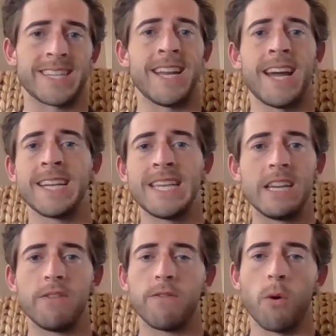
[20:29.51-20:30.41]

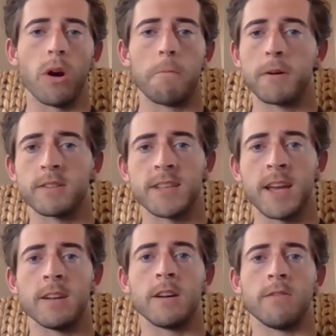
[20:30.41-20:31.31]
ninety-four
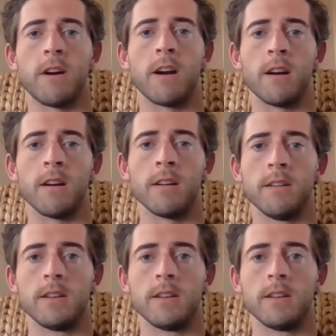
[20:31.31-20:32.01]
percent of our